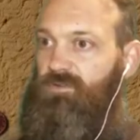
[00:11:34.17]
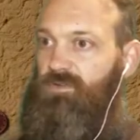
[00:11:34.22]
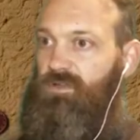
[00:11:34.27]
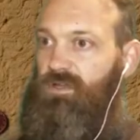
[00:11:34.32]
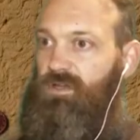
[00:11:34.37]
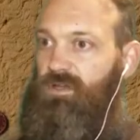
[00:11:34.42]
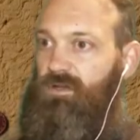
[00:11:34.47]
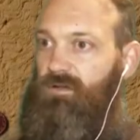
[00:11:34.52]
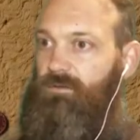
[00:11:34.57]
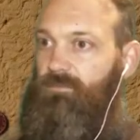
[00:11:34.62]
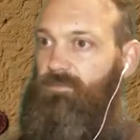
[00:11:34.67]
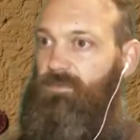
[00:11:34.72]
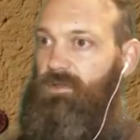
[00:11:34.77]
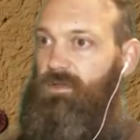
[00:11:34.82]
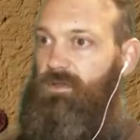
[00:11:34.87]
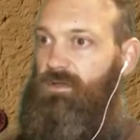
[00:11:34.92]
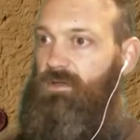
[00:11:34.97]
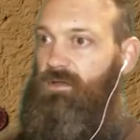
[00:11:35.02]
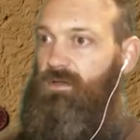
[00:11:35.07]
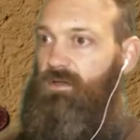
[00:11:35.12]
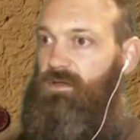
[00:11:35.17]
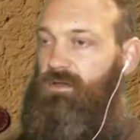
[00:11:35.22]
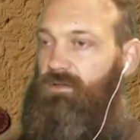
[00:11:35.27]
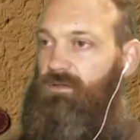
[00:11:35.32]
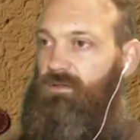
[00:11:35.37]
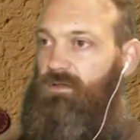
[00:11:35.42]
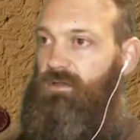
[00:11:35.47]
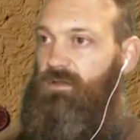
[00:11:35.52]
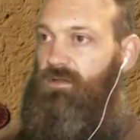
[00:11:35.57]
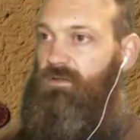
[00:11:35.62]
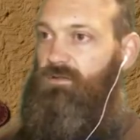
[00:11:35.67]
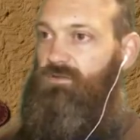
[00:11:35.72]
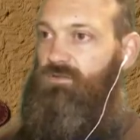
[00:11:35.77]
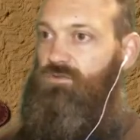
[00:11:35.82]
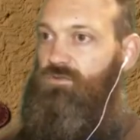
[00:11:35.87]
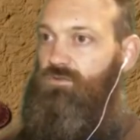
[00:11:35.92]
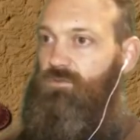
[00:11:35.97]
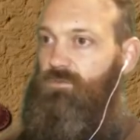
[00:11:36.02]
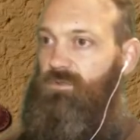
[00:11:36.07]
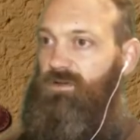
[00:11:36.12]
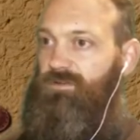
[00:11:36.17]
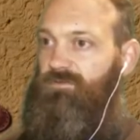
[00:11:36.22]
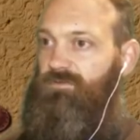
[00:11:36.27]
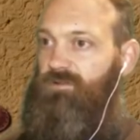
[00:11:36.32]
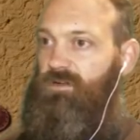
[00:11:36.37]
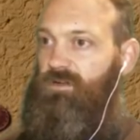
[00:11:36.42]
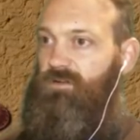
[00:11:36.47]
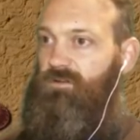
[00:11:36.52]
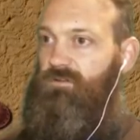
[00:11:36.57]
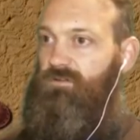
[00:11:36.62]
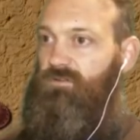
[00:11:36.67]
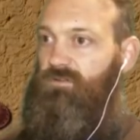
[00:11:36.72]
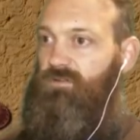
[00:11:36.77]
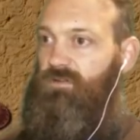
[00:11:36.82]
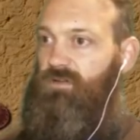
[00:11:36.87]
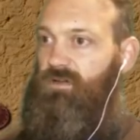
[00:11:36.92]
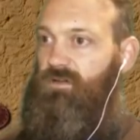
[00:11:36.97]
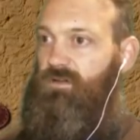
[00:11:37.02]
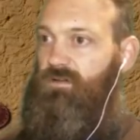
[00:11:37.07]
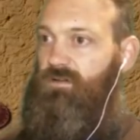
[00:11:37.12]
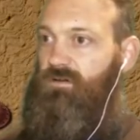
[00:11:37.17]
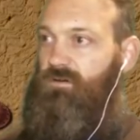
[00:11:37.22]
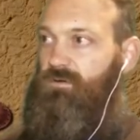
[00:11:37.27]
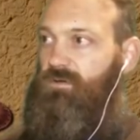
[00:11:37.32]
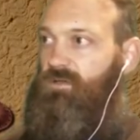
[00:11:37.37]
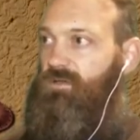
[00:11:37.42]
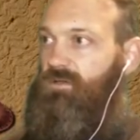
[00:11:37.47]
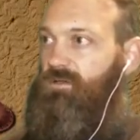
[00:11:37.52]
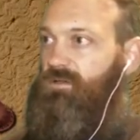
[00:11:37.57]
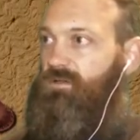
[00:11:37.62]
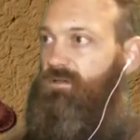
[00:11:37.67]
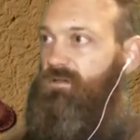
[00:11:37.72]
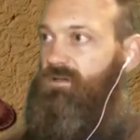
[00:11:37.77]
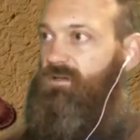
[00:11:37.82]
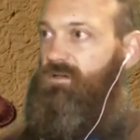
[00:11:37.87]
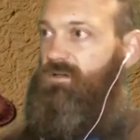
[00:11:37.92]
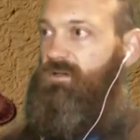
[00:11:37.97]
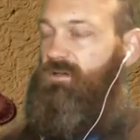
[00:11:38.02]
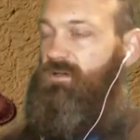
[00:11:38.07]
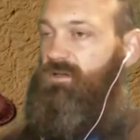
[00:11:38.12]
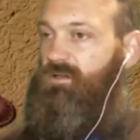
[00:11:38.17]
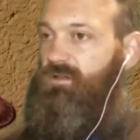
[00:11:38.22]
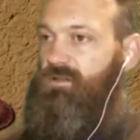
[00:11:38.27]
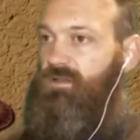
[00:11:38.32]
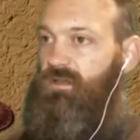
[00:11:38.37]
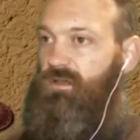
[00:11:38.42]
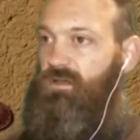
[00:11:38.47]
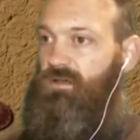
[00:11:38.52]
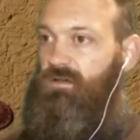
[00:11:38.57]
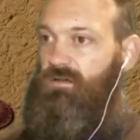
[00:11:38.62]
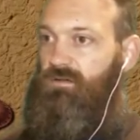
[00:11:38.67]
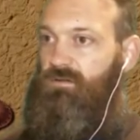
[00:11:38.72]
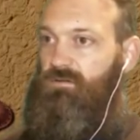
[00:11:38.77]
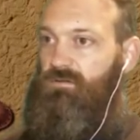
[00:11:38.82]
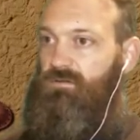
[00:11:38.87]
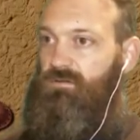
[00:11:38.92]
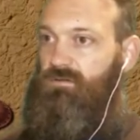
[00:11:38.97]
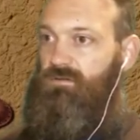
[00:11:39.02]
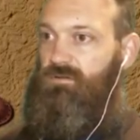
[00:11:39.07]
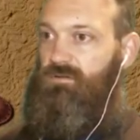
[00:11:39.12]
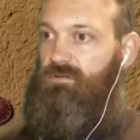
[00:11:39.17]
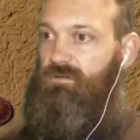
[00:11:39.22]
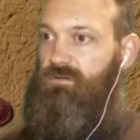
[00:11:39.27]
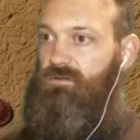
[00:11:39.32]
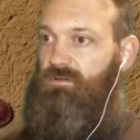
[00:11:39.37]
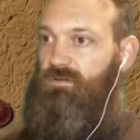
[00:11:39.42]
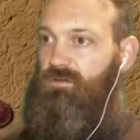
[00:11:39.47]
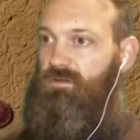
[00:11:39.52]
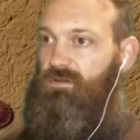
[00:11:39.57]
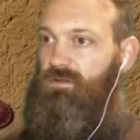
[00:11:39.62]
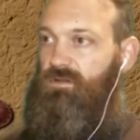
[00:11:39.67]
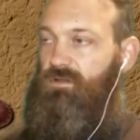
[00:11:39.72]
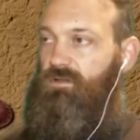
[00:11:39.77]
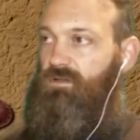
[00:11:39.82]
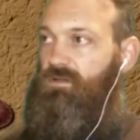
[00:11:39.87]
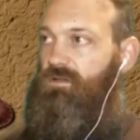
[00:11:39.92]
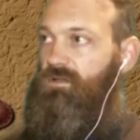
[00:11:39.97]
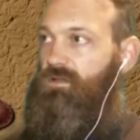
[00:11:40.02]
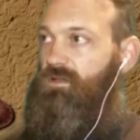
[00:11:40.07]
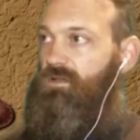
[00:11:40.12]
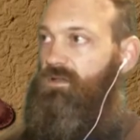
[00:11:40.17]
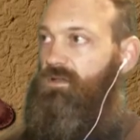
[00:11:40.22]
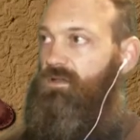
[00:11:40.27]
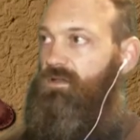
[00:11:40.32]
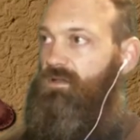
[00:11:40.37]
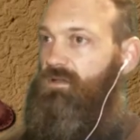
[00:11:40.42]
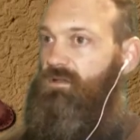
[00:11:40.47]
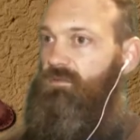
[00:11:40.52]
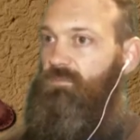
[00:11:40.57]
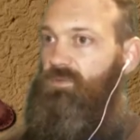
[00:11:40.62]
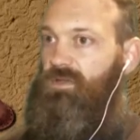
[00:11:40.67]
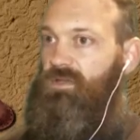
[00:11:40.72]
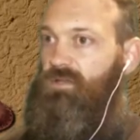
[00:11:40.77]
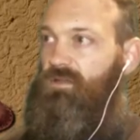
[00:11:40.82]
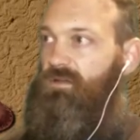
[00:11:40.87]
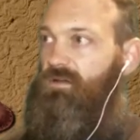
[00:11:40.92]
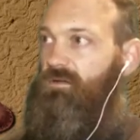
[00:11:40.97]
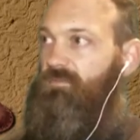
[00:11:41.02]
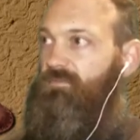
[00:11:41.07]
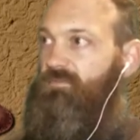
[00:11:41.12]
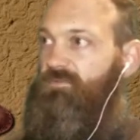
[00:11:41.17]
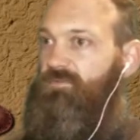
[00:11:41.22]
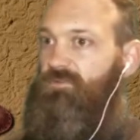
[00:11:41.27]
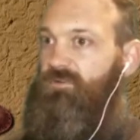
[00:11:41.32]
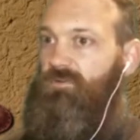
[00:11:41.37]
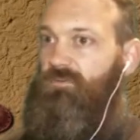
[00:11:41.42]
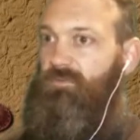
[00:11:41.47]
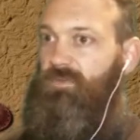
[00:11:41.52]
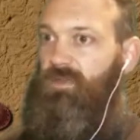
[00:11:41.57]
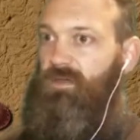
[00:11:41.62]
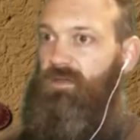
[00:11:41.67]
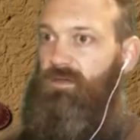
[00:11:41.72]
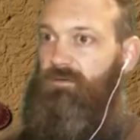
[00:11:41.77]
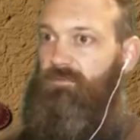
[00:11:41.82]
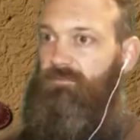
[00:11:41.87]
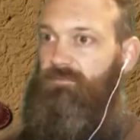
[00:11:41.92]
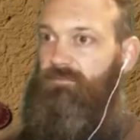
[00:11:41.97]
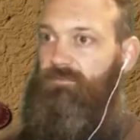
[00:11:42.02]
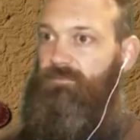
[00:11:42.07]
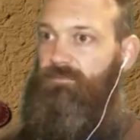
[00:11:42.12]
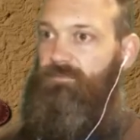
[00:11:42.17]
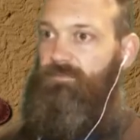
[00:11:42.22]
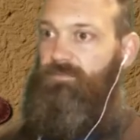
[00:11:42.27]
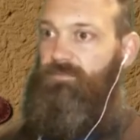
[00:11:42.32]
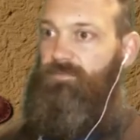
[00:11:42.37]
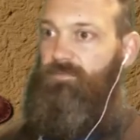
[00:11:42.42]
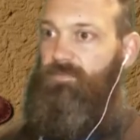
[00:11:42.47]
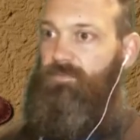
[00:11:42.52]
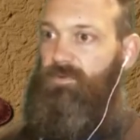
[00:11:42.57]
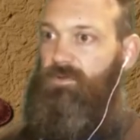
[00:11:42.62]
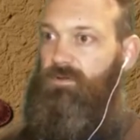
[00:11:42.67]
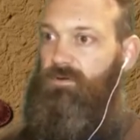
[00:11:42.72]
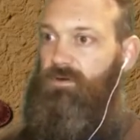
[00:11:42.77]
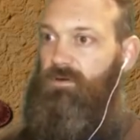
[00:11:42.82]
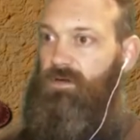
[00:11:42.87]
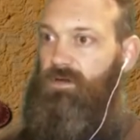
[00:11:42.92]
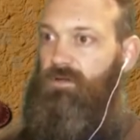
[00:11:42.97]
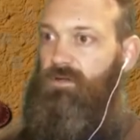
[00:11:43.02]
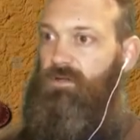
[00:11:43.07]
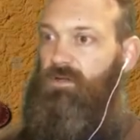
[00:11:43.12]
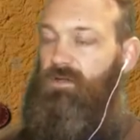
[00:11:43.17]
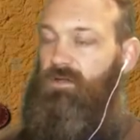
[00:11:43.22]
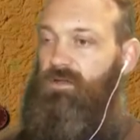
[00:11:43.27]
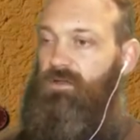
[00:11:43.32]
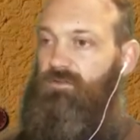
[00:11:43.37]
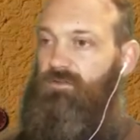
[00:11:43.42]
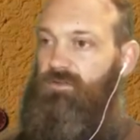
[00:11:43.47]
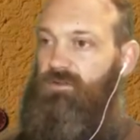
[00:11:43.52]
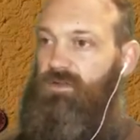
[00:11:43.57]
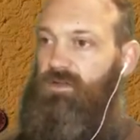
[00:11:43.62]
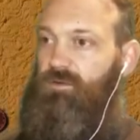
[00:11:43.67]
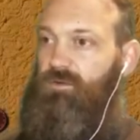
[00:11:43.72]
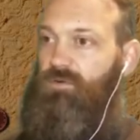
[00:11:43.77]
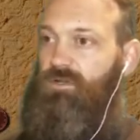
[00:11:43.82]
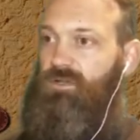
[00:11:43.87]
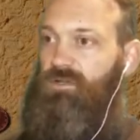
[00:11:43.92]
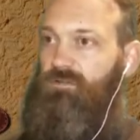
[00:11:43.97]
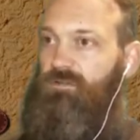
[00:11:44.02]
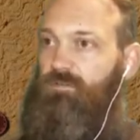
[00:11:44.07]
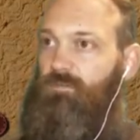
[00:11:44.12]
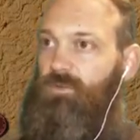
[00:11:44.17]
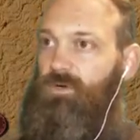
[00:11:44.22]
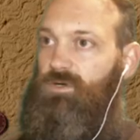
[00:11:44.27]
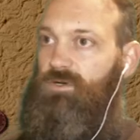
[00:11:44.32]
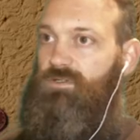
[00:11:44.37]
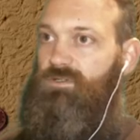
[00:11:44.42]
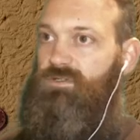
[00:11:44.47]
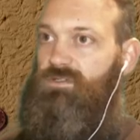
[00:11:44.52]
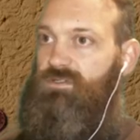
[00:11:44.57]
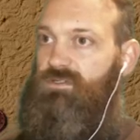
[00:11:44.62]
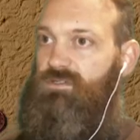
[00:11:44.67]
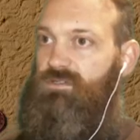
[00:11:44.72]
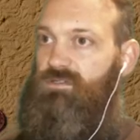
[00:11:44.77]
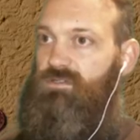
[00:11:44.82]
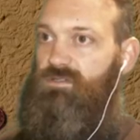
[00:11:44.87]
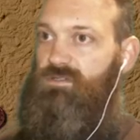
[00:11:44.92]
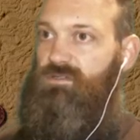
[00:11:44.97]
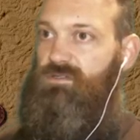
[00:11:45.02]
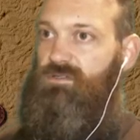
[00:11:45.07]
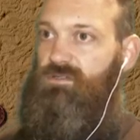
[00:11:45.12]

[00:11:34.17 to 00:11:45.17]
there. And then you, my friend, are going there and picking up from there. Alright, so now we'll get this box